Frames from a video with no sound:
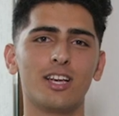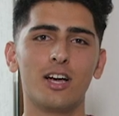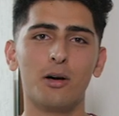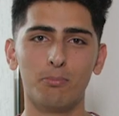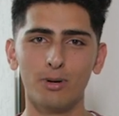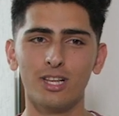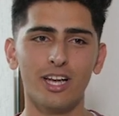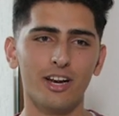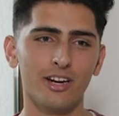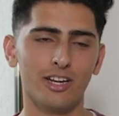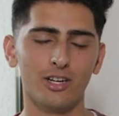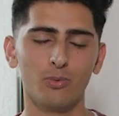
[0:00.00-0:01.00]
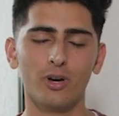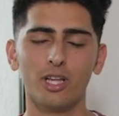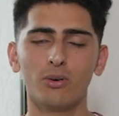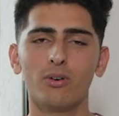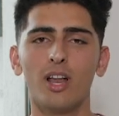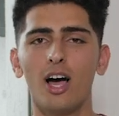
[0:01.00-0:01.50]
Bulgarian, where
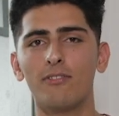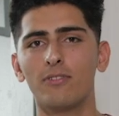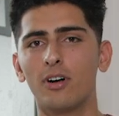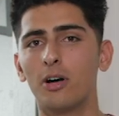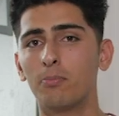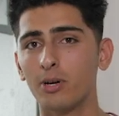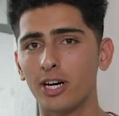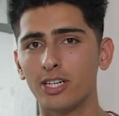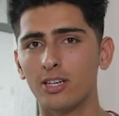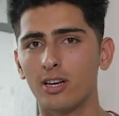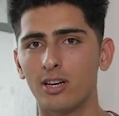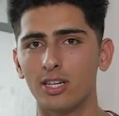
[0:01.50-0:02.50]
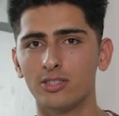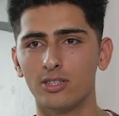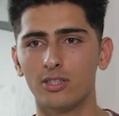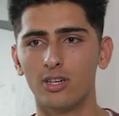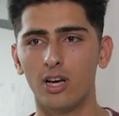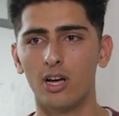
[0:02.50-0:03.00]
you will have a practical
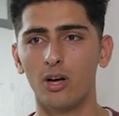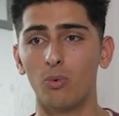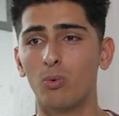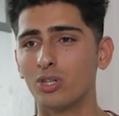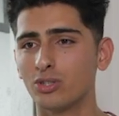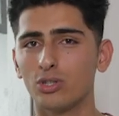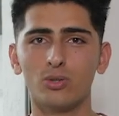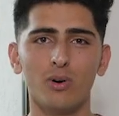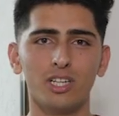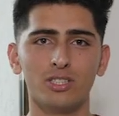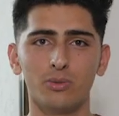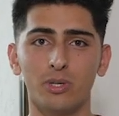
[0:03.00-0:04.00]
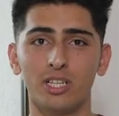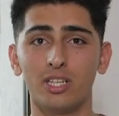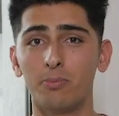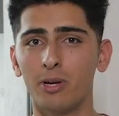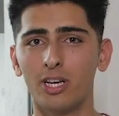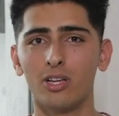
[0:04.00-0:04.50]
lesson once or twice a week,
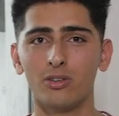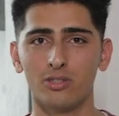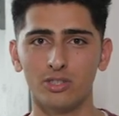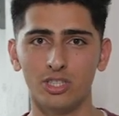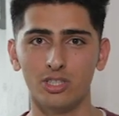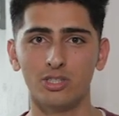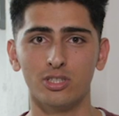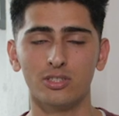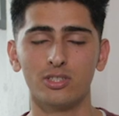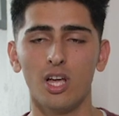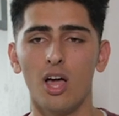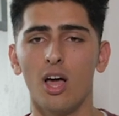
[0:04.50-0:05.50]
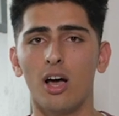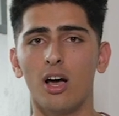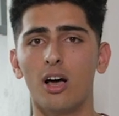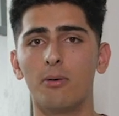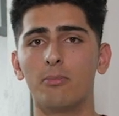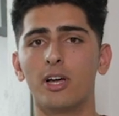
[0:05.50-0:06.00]
depending on your teachers.
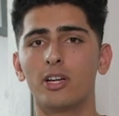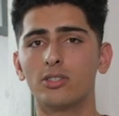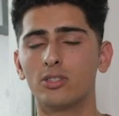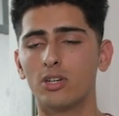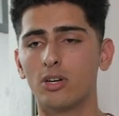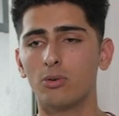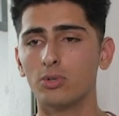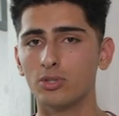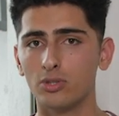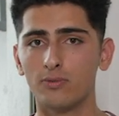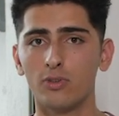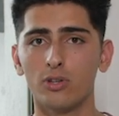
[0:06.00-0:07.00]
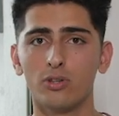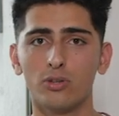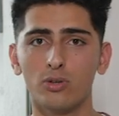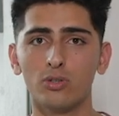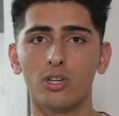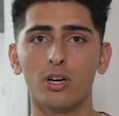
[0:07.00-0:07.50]
Once you've gone
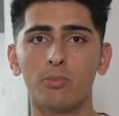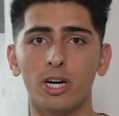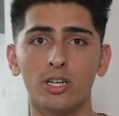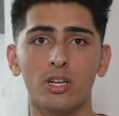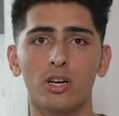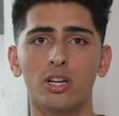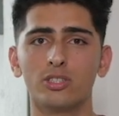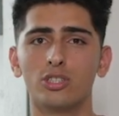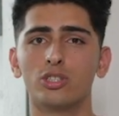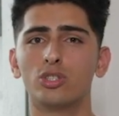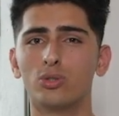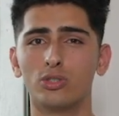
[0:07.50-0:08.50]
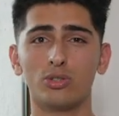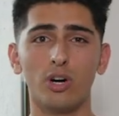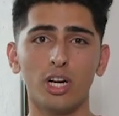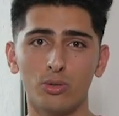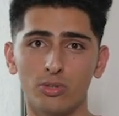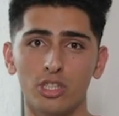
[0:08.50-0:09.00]
through the practical lessons, you
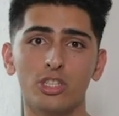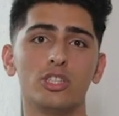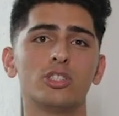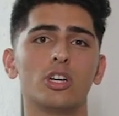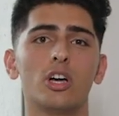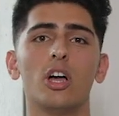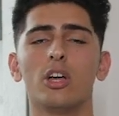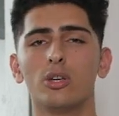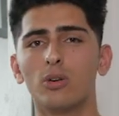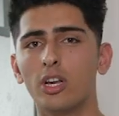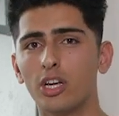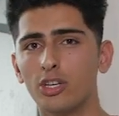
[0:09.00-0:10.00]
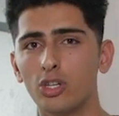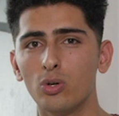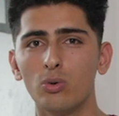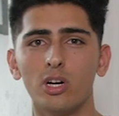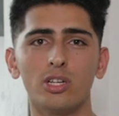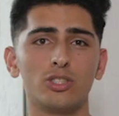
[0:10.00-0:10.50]
interact with the teacher, you learn
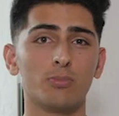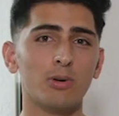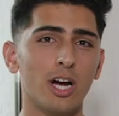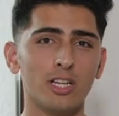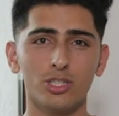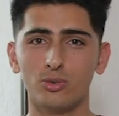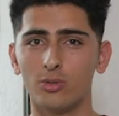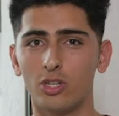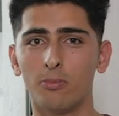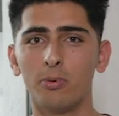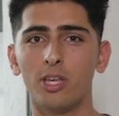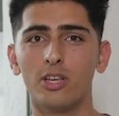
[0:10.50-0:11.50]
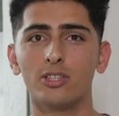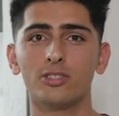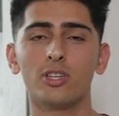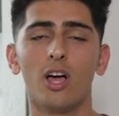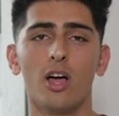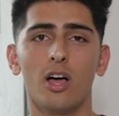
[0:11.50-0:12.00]
new words, you practice with your
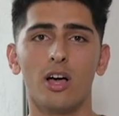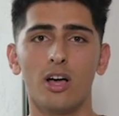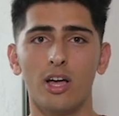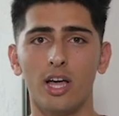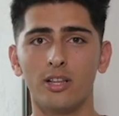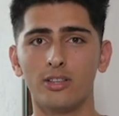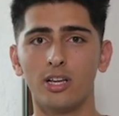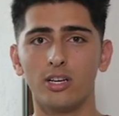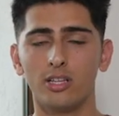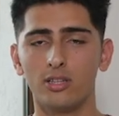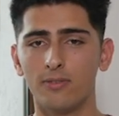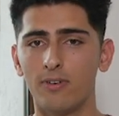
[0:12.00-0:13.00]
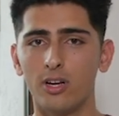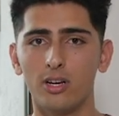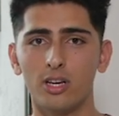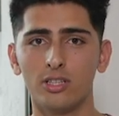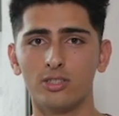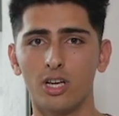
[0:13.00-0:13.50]
peers, and then in the
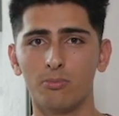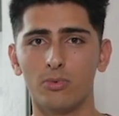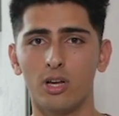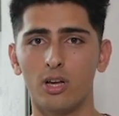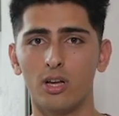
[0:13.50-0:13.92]
final exam,